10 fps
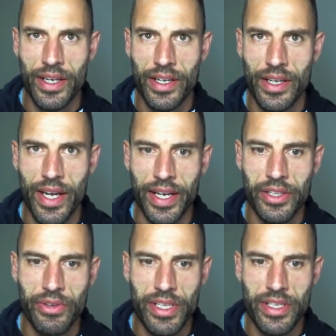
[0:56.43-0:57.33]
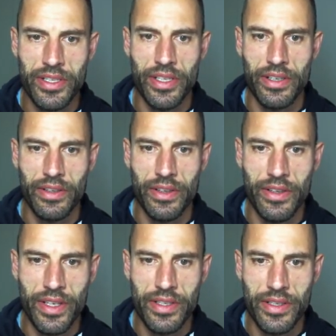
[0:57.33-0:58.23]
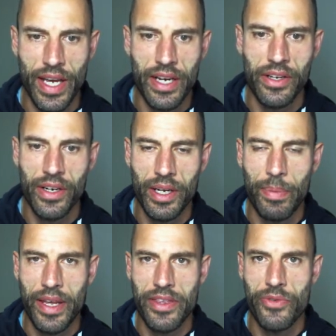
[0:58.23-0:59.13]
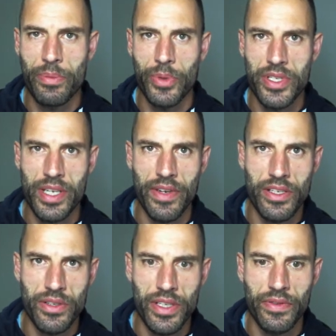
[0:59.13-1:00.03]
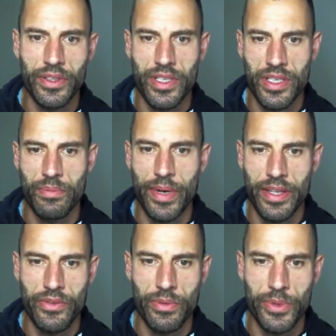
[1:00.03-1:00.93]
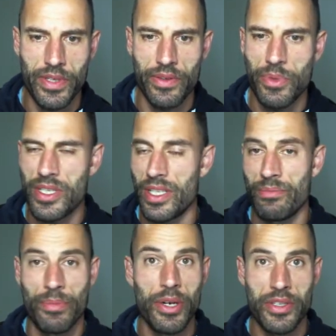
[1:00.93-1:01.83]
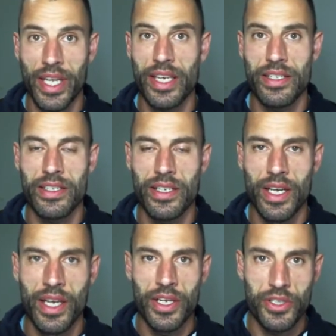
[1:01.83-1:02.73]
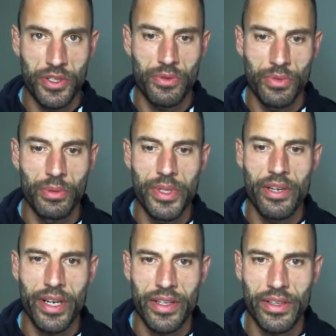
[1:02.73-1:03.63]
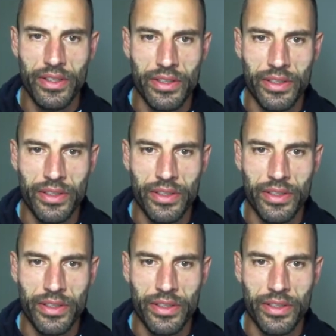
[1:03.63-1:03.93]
like to register this Anaconda Python 3.7 as your default system Python 3.7, which in most cases will be the right thing to do.